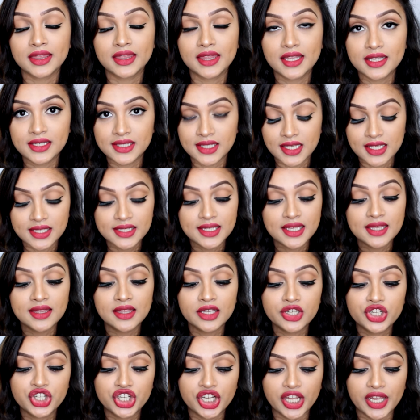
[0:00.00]
This is in
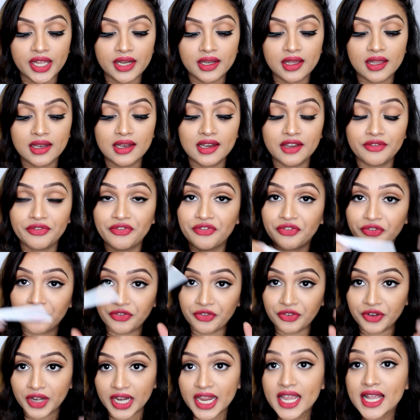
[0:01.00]
the shade Le
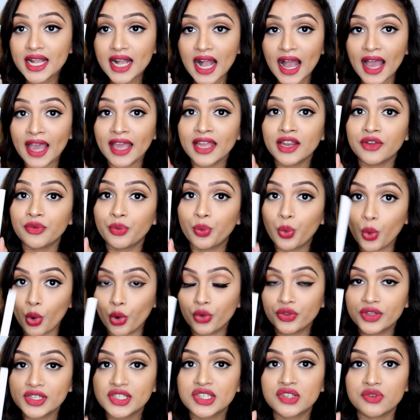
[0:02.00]
Freak. I
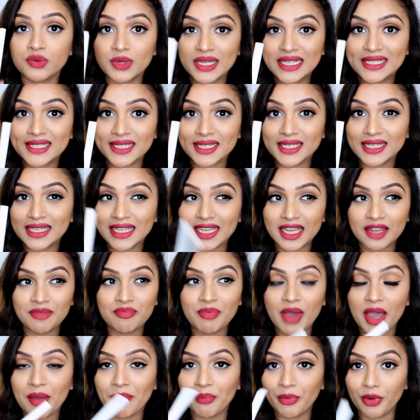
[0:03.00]
wore this recently
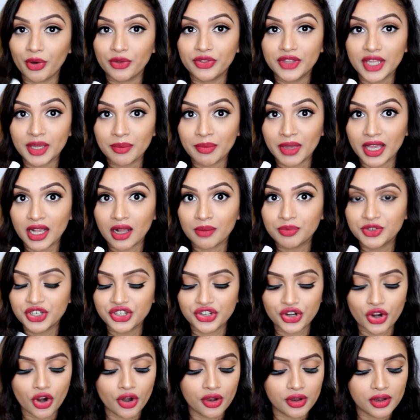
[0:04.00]
in my birthday makeup
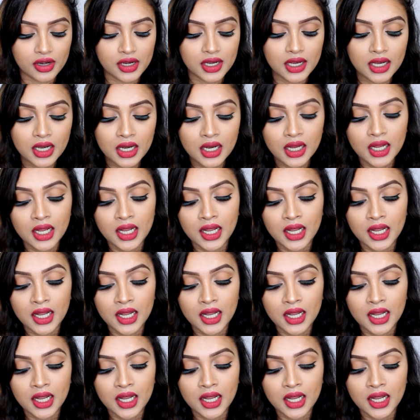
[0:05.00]
tutorial.